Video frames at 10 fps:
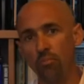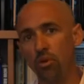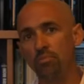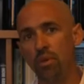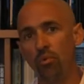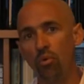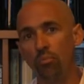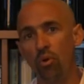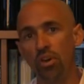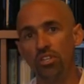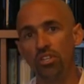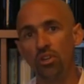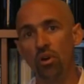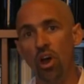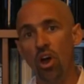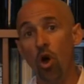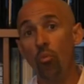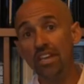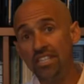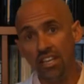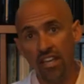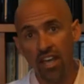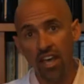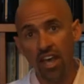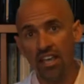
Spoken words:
most people will point to obesity